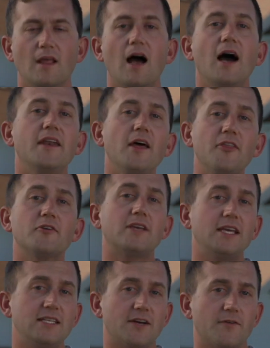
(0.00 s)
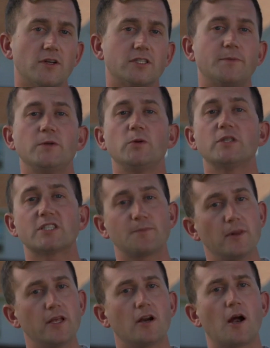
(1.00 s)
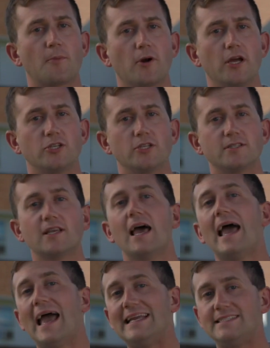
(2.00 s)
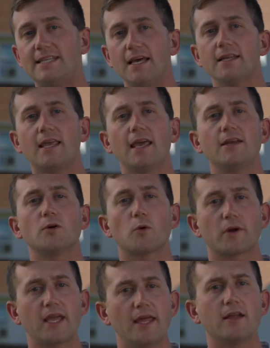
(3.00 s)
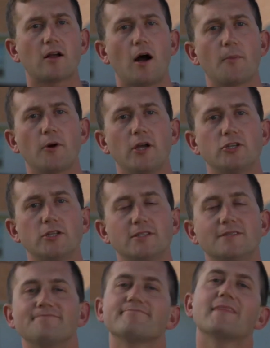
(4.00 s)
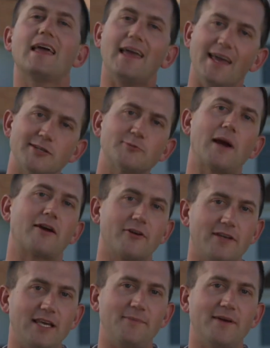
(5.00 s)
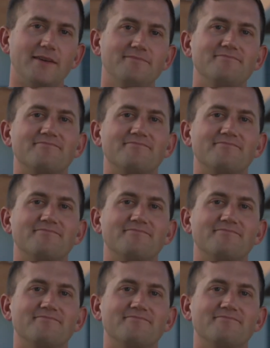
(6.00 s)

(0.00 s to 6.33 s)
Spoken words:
Another key difference between split operations and dedicated organic operations is record keeping.